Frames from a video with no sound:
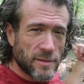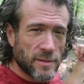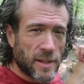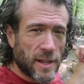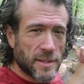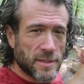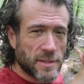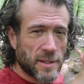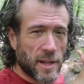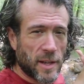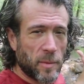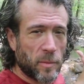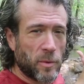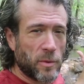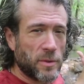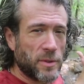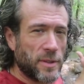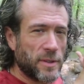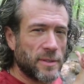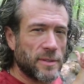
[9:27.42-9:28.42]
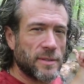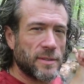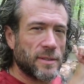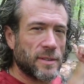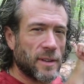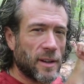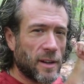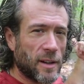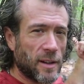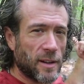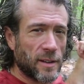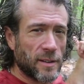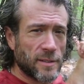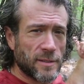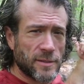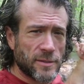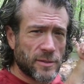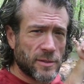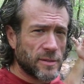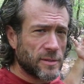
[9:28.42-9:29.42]
that's labeled uh,
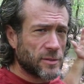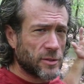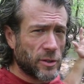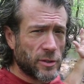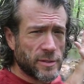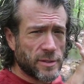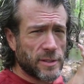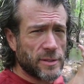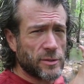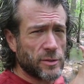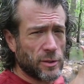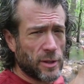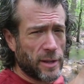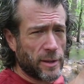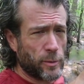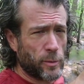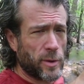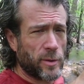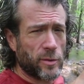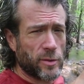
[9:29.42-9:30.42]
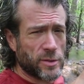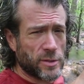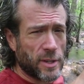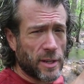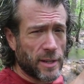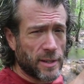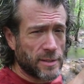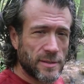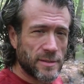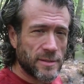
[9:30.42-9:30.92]
turns into like Riverside.